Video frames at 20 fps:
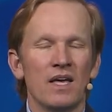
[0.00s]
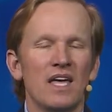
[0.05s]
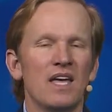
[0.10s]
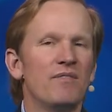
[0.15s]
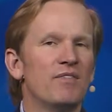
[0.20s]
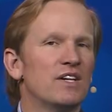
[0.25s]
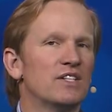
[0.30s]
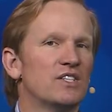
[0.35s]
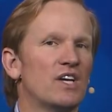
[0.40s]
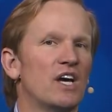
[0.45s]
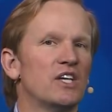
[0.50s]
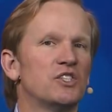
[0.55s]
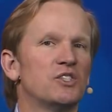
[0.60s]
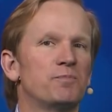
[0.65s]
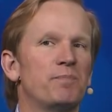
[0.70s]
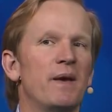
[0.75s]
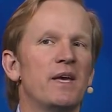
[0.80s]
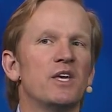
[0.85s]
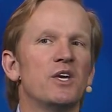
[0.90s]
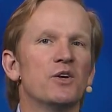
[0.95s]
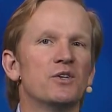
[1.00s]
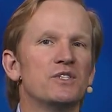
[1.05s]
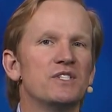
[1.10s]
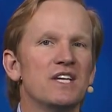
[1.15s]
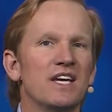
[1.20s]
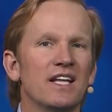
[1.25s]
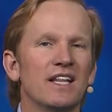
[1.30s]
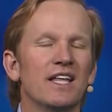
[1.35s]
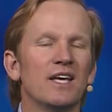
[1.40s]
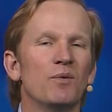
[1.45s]
even as I speak, you're
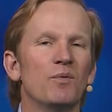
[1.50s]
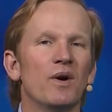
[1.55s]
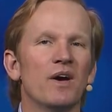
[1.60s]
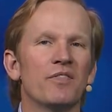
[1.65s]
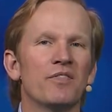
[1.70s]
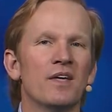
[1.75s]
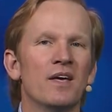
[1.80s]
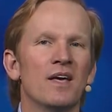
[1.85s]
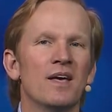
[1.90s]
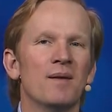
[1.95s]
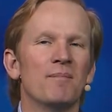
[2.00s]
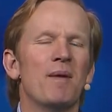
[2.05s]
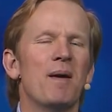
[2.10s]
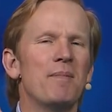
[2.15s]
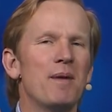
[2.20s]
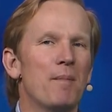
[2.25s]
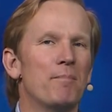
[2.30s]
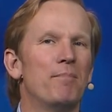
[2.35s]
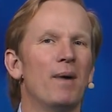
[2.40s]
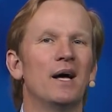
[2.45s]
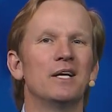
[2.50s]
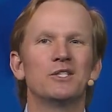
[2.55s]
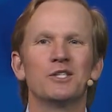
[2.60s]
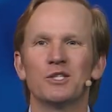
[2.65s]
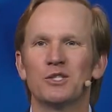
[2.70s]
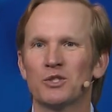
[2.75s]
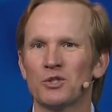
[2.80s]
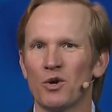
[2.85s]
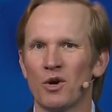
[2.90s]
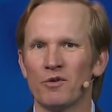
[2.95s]
dealing with maybe a
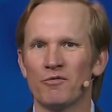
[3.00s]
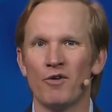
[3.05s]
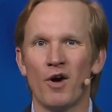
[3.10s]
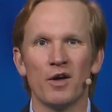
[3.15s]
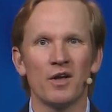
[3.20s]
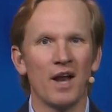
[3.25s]
budget shortfall.